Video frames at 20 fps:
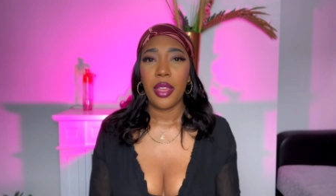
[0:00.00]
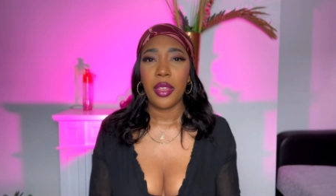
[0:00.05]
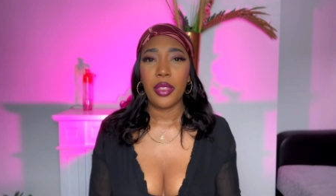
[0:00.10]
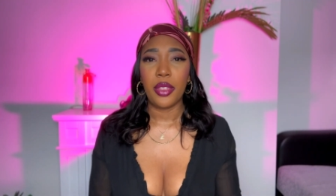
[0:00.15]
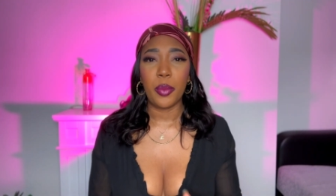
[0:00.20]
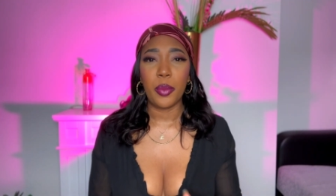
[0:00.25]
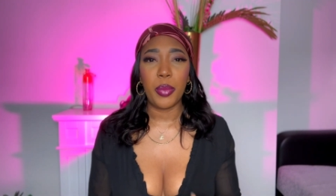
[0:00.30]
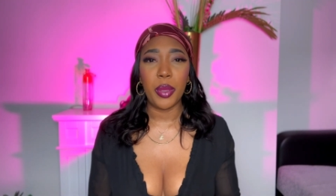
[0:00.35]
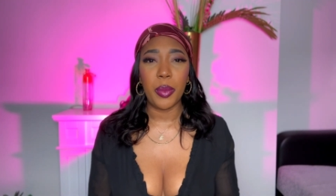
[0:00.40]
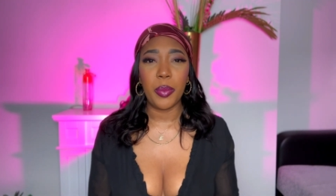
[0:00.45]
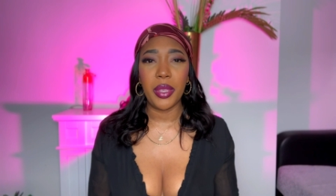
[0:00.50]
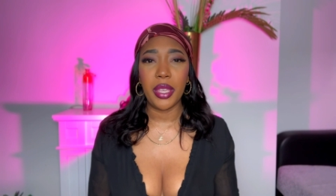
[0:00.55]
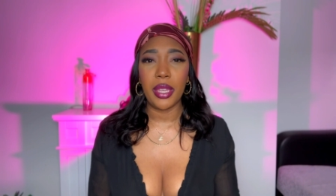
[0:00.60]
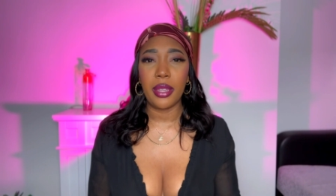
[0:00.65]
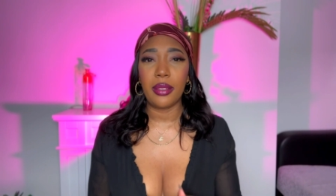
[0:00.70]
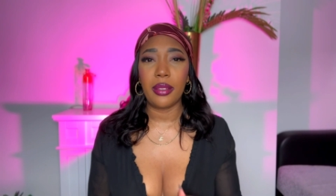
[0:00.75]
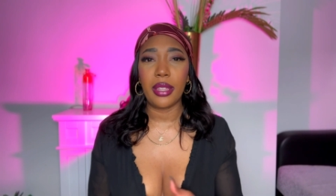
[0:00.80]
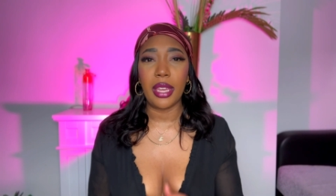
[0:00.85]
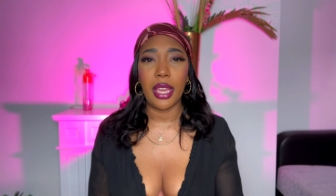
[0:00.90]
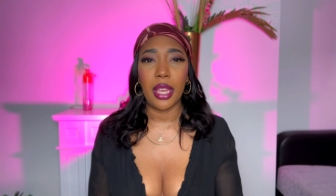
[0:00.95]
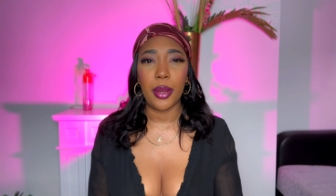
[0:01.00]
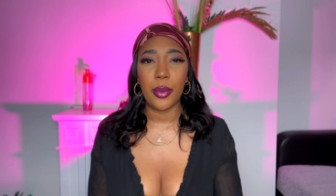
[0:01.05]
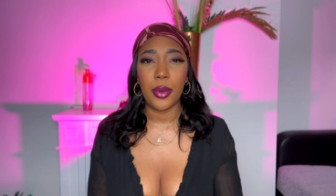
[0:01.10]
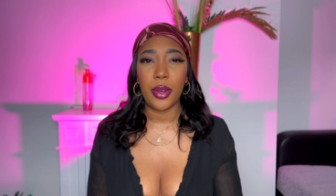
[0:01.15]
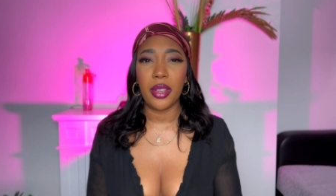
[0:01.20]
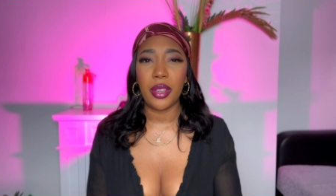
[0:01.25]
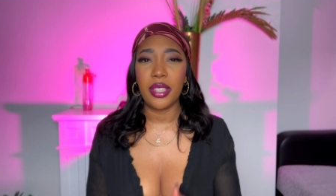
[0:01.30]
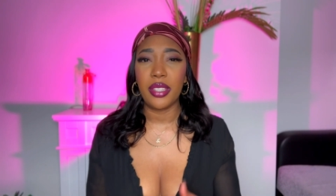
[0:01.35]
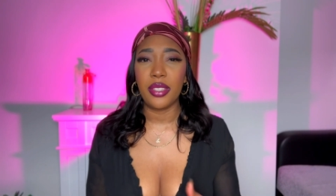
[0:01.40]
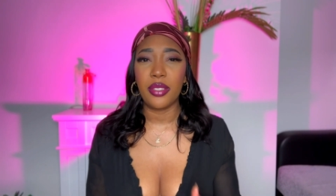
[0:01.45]
the BBL
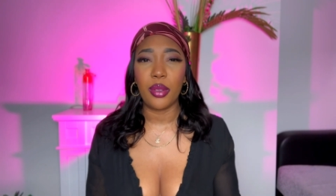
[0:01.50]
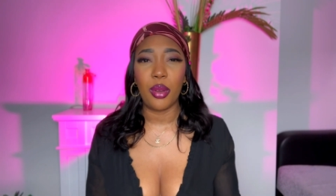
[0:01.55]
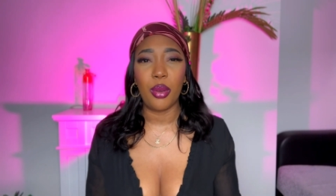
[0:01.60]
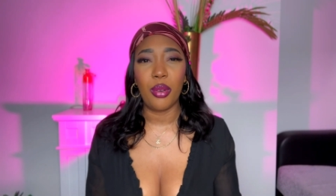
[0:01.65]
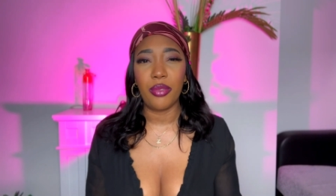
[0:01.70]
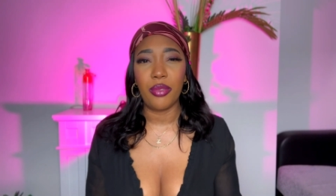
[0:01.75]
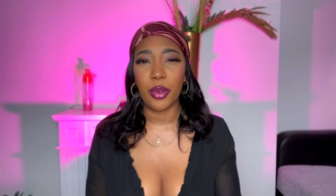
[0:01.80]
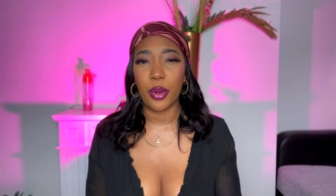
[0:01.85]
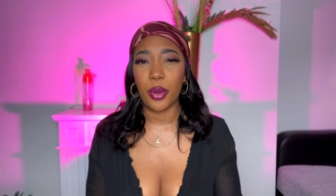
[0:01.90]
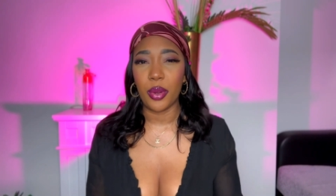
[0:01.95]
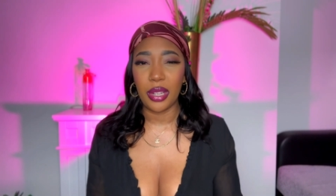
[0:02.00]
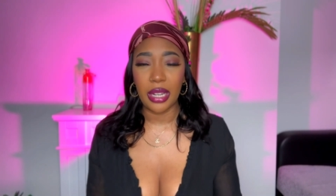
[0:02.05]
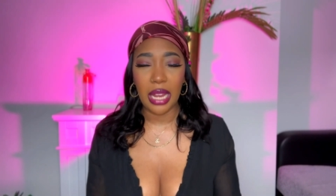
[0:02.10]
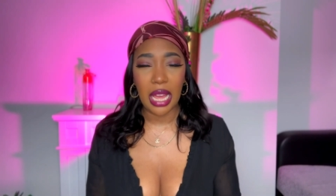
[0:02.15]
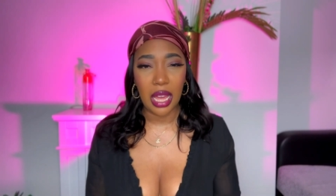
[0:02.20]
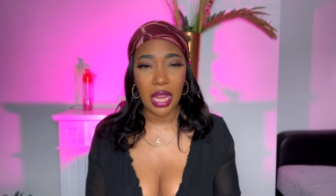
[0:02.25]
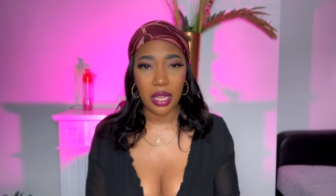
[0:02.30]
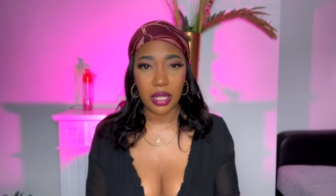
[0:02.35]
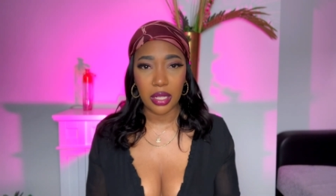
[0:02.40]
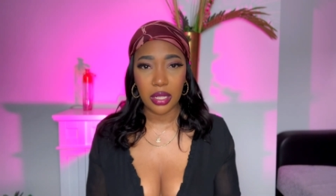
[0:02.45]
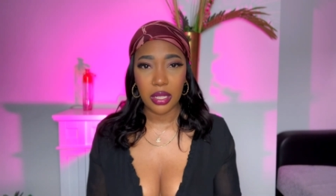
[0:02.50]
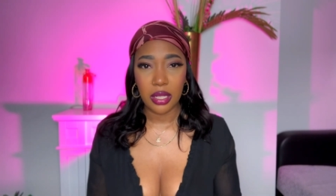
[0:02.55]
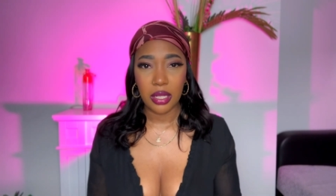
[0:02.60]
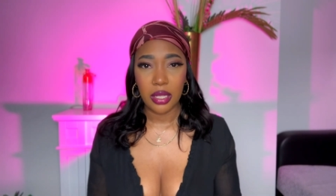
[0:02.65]
era is over or not.